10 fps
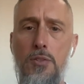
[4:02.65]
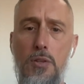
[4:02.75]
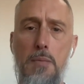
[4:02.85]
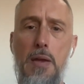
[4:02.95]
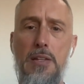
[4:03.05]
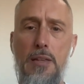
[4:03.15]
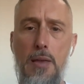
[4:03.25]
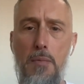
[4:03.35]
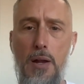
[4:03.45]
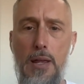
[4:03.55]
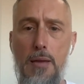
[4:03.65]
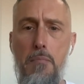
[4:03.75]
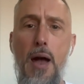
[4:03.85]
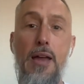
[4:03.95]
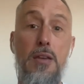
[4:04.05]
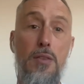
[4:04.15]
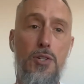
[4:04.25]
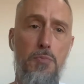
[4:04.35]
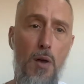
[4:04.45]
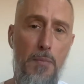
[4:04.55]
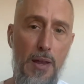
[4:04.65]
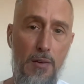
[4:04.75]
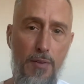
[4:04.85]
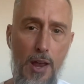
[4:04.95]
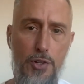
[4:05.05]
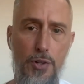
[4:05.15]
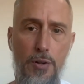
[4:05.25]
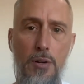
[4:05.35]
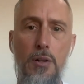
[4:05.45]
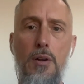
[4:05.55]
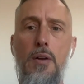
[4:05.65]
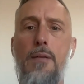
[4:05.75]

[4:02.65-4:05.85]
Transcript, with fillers: so they may take that money, buy another small manufacturer,